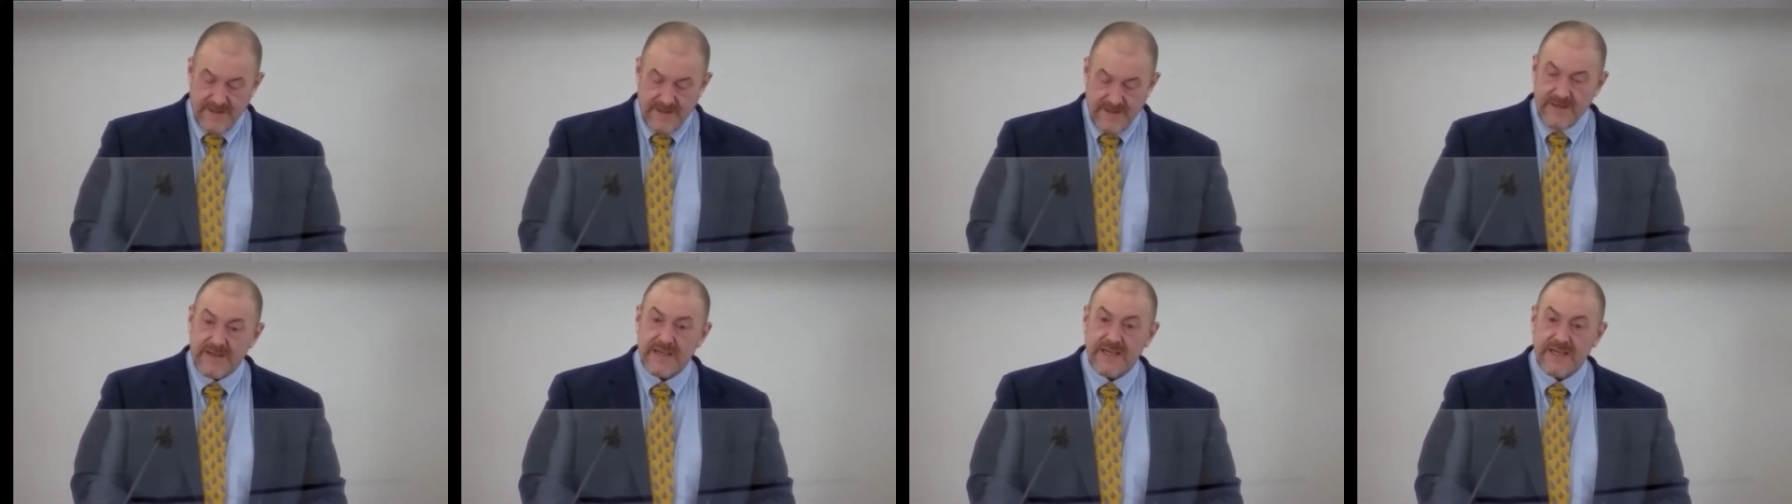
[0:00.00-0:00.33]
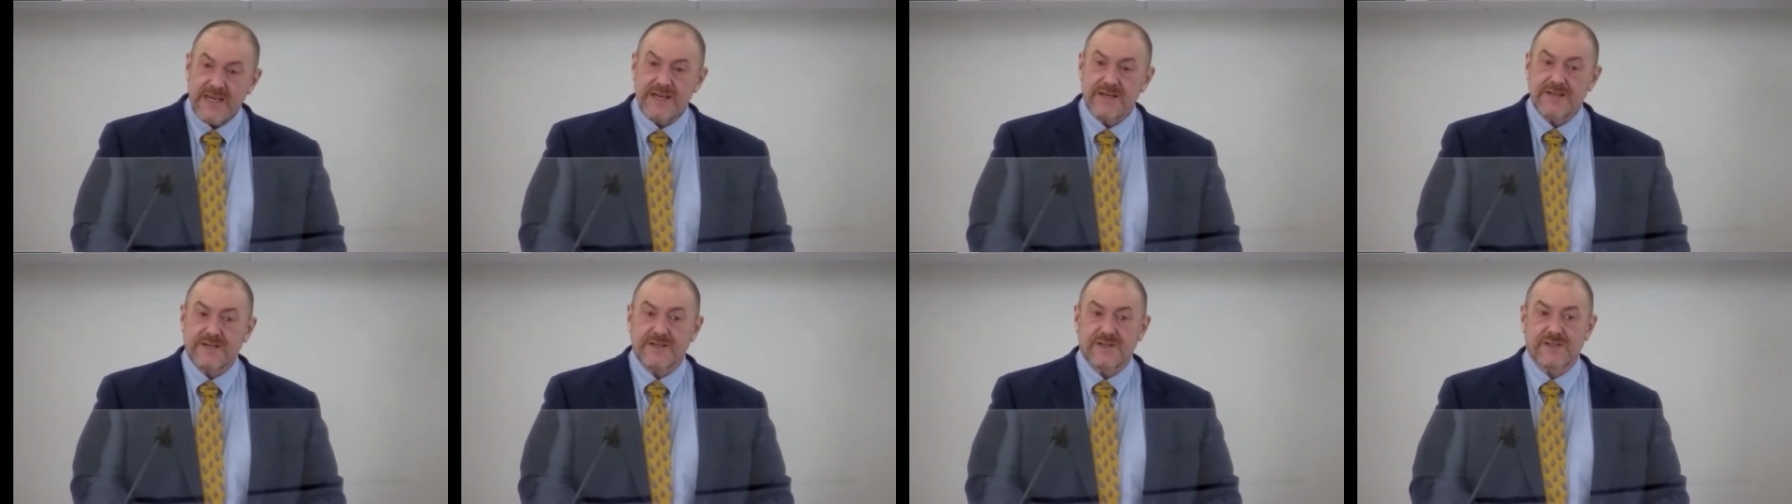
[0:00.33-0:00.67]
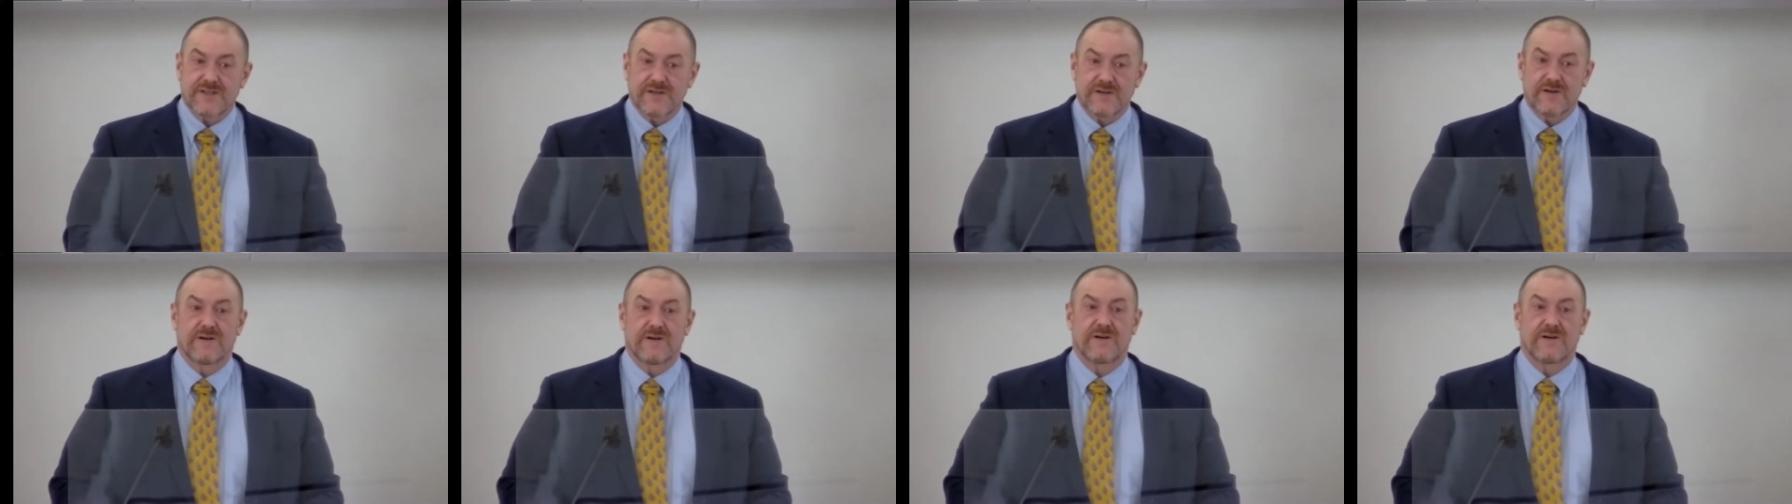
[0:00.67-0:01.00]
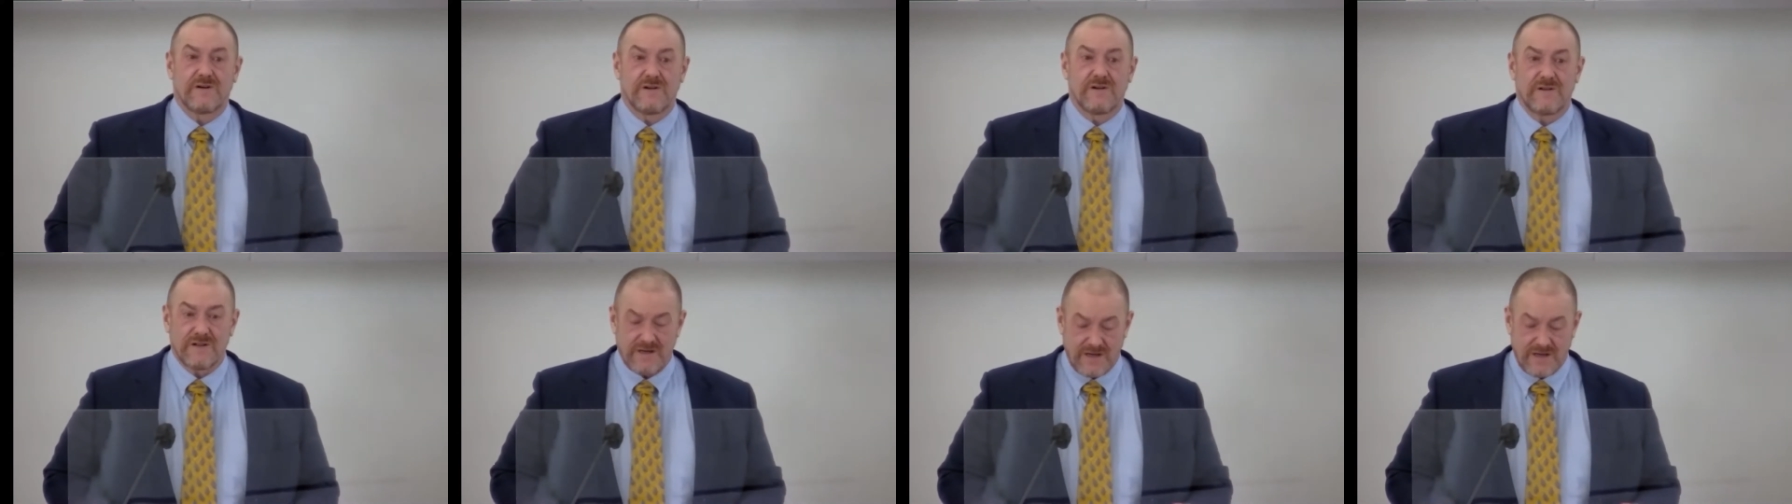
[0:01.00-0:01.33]
Each
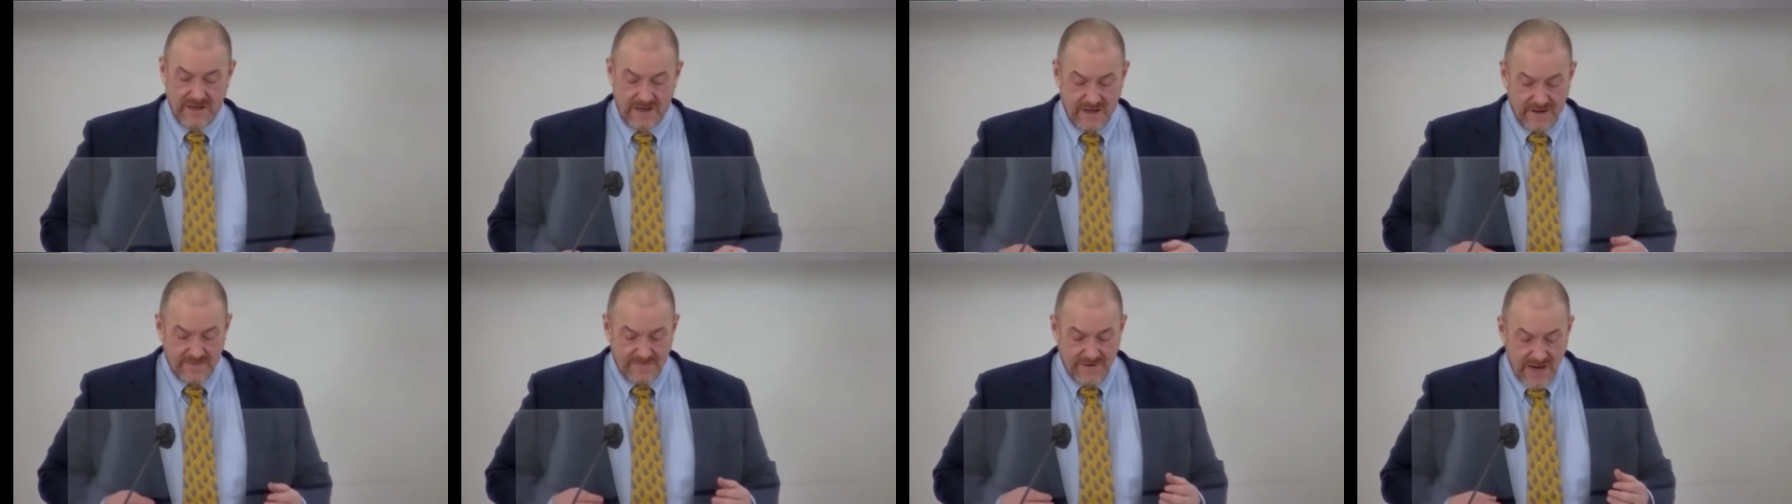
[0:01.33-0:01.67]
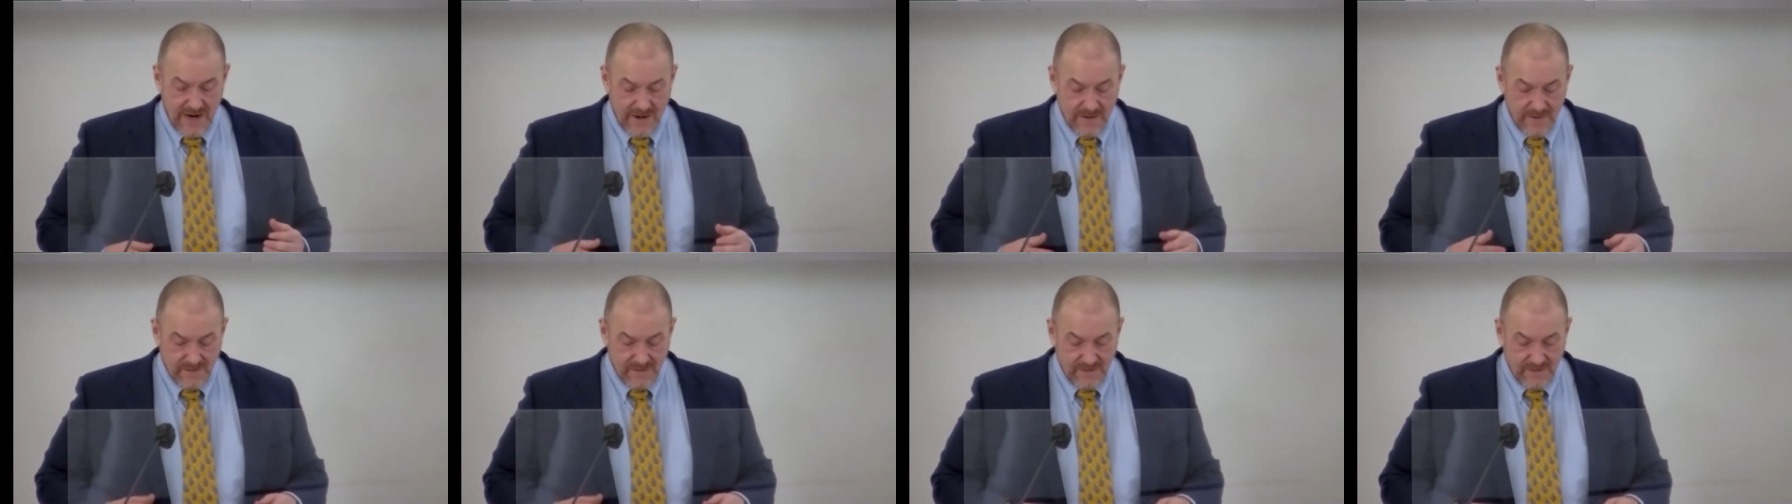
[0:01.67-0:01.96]
circle of our